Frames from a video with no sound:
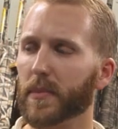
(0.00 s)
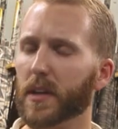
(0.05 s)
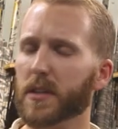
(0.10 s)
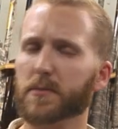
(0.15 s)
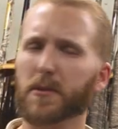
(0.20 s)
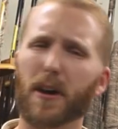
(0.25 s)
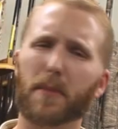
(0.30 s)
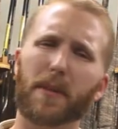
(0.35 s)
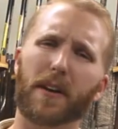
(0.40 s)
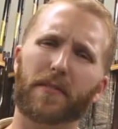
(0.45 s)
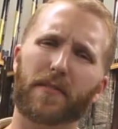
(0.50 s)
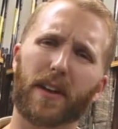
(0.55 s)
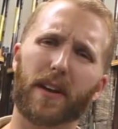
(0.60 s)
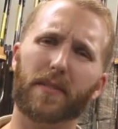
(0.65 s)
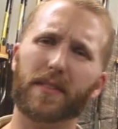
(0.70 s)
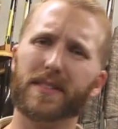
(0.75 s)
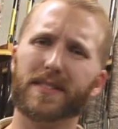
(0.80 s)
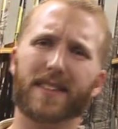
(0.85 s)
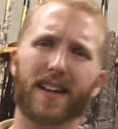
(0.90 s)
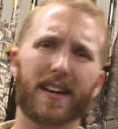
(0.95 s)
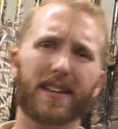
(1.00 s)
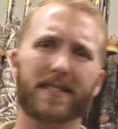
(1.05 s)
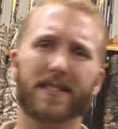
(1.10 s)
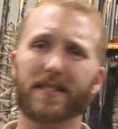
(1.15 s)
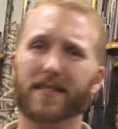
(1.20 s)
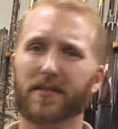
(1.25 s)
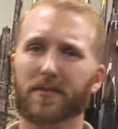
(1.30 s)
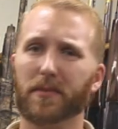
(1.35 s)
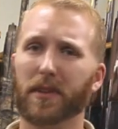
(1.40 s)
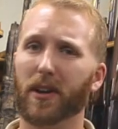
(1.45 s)
It's probably my favorite sight
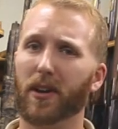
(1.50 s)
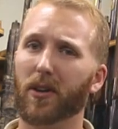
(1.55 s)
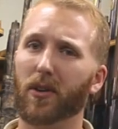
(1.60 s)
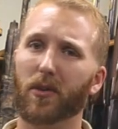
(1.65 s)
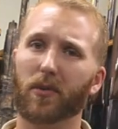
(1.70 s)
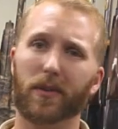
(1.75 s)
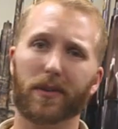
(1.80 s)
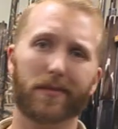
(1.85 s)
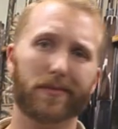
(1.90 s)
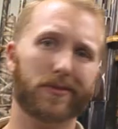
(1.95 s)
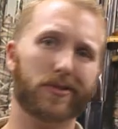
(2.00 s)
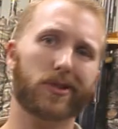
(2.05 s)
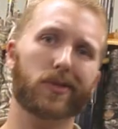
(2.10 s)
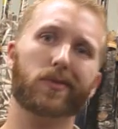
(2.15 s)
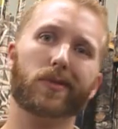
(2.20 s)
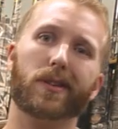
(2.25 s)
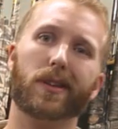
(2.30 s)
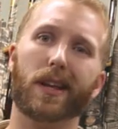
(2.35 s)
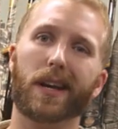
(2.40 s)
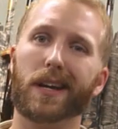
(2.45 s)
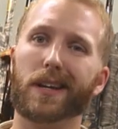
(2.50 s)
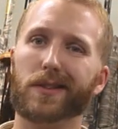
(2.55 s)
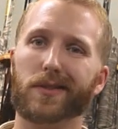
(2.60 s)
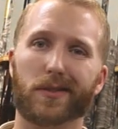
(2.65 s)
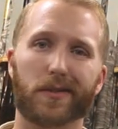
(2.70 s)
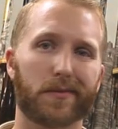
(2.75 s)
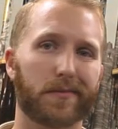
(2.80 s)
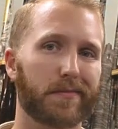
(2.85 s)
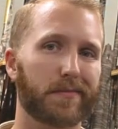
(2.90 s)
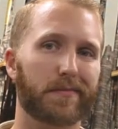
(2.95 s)
system, you know, when shooting clays
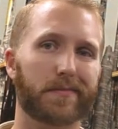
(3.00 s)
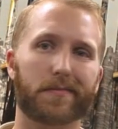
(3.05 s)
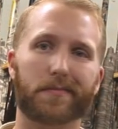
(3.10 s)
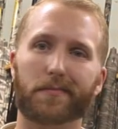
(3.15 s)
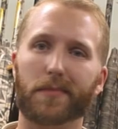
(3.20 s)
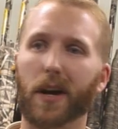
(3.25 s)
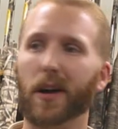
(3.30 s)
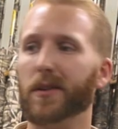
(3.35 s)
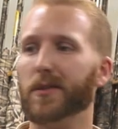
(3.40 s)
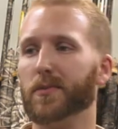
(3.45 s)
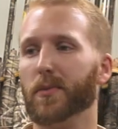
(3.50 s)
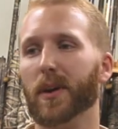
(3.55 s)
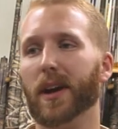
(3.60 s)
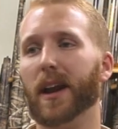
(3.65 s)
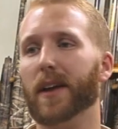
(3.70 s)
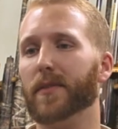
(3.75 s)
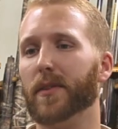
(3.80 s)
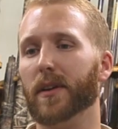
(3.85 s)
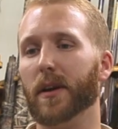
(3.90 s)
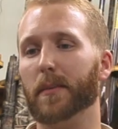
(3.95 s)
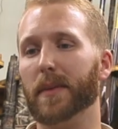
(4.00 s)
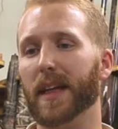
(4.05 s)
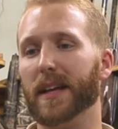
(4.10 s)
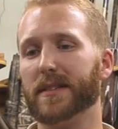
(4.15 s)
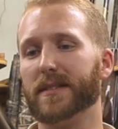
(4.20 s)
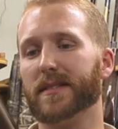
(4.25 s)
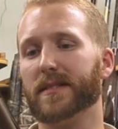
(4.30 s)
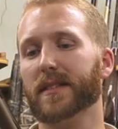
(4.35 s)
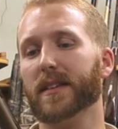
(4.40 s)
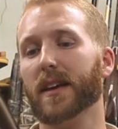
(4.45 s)
or birds, whatever. I mean,
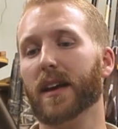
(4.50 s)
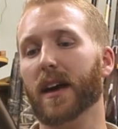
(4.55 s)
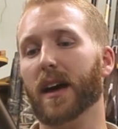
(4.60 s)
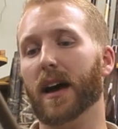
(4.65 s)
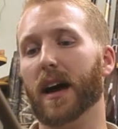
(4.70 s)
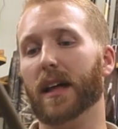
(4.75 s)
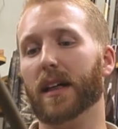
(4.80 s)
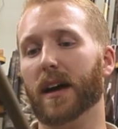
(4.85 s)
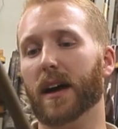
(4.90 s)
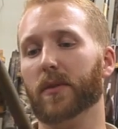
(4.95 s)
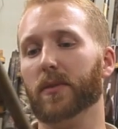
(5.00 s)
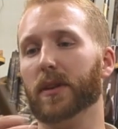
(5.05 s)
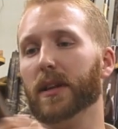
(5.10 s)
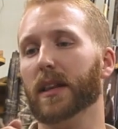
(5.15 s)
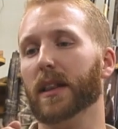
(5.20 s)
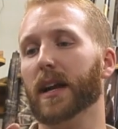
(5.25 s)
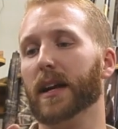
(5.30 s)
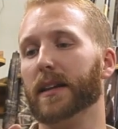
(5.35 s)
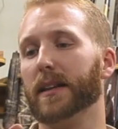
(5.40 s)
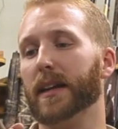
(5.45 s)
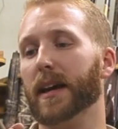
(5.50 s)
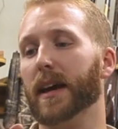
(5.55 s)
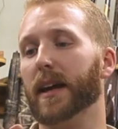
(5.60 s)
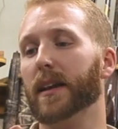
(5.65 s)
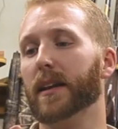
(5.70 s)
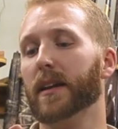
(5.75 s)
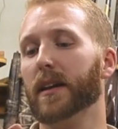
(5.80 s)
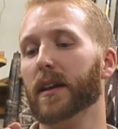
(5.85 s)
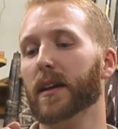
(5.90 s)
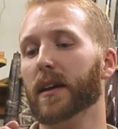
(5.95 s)
I really like
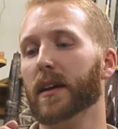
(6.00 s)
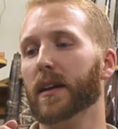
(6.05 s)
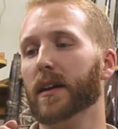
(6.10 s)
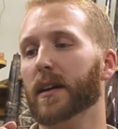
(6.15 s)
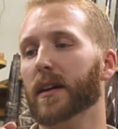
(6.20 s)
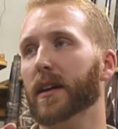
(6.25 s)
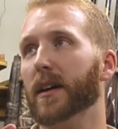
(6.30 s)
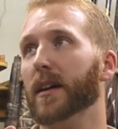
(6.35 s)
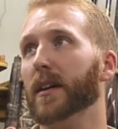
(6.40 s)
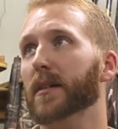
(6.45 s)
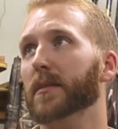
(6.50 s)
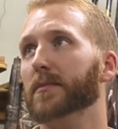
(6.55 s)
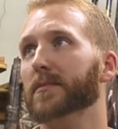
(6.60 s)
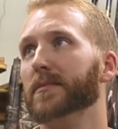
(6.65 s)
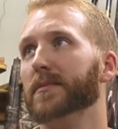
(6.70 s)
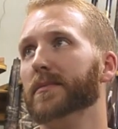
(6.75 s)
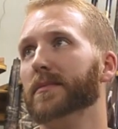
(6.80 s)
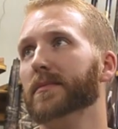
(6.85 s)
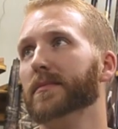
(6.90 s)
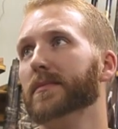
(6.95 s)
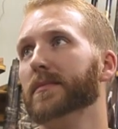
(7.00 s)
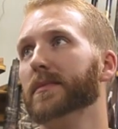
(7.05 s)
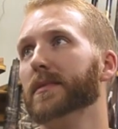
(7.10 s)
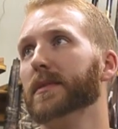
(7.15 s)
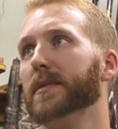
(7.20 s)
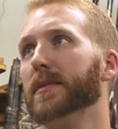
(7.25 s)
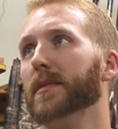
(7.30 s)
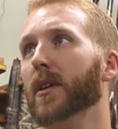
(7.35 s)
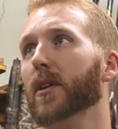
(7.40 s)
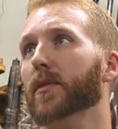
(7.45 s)
that
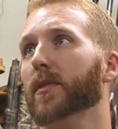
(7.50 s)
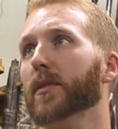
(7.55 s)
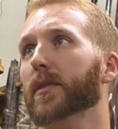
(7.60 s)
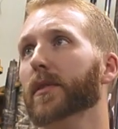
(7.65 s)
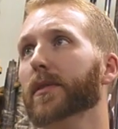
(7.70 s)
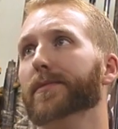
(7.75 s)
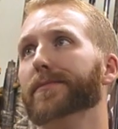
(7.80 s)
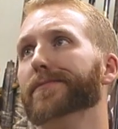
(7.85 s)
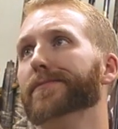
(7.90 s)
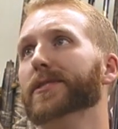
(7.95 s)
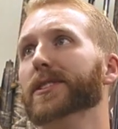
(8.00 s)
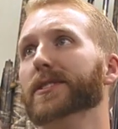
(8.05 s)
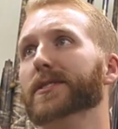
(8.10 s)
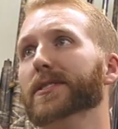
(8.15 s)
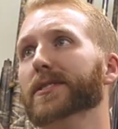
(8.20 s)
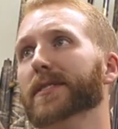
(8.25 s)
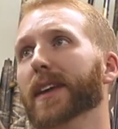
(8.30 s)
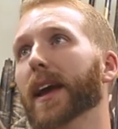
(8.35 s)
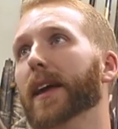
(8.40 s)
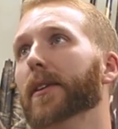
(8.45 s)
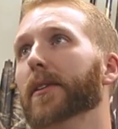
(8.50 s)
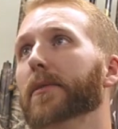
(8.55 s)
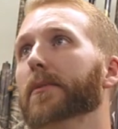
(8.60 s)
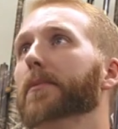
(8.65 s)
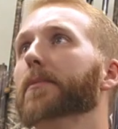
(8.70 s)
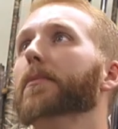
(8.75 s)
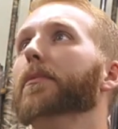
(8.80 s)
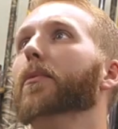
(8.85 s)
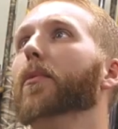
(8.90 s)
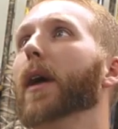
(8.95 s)
over just the standard
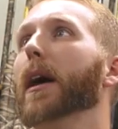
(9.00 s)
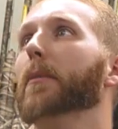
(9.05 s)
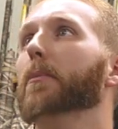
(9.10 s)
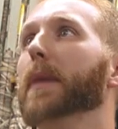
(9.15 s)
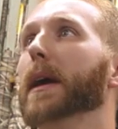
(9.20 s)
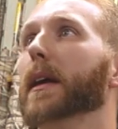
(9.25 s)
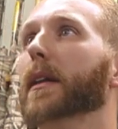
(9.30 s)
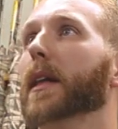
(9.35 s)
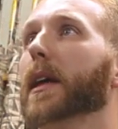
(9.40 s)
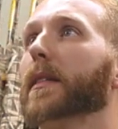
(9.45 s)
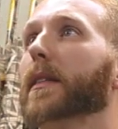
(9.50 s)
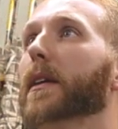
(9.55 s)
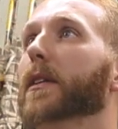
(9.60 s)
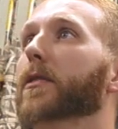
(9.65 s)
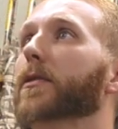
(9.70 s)
white bead like they